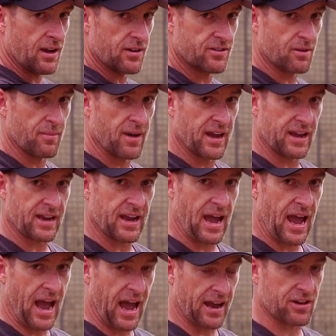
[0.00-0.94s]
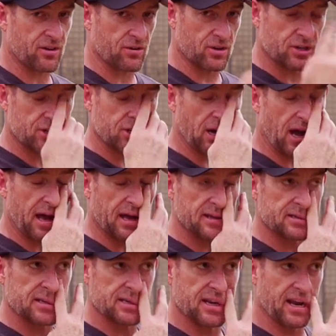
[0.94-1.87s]
to make accurate
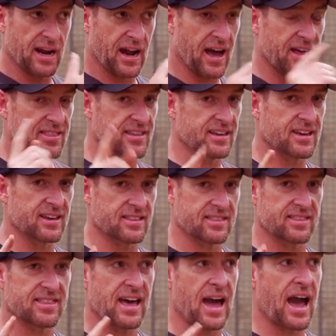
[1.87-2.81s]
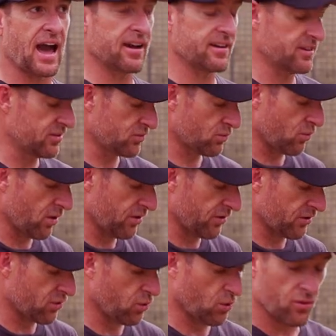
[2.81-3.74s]
shots. And I think that is one of
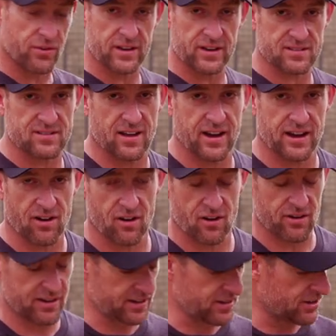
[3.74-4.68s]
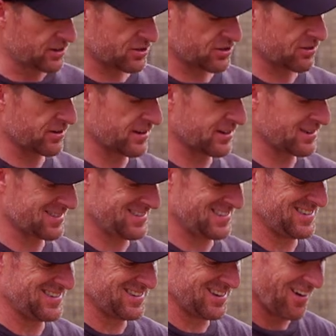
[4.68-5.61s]
the cool things Lionheart Industry has
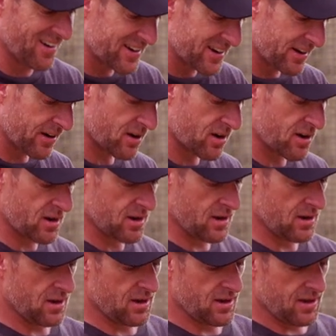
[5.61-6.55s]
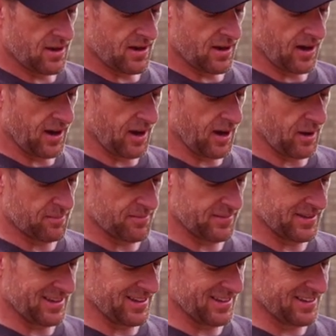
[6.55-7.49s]
done here.
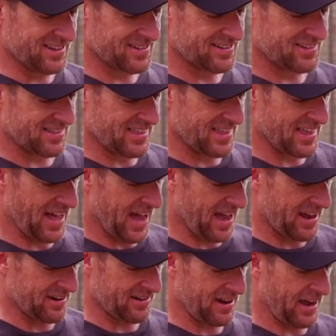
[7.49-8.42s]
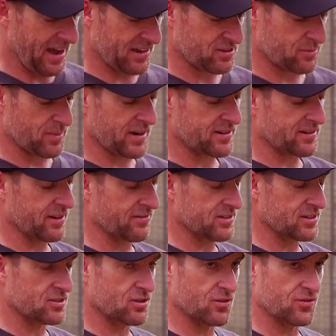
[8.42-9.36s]
Is that aspect of
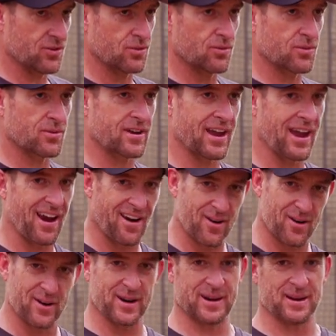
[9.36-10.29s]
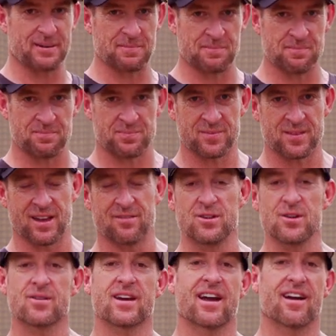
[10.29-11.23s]
it. So if you
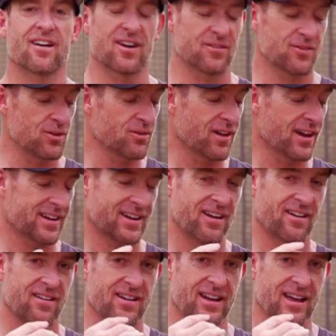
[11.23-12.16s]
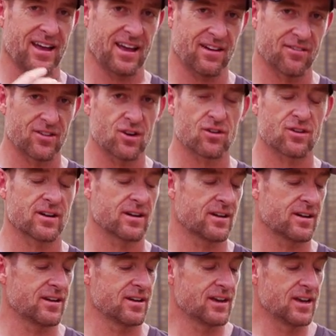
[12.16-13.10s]
like carrying a heavier
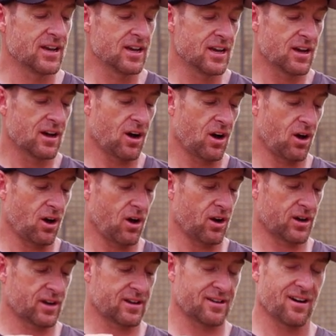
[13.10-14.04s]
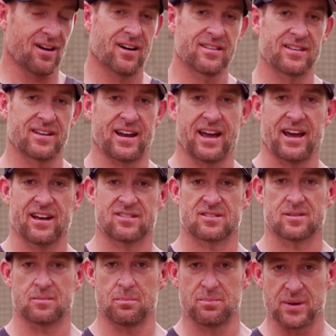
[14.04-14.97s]
gun, a gun that has
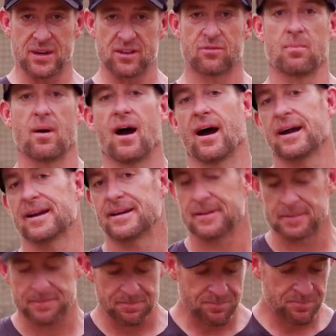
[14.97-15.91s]
some beef behind it,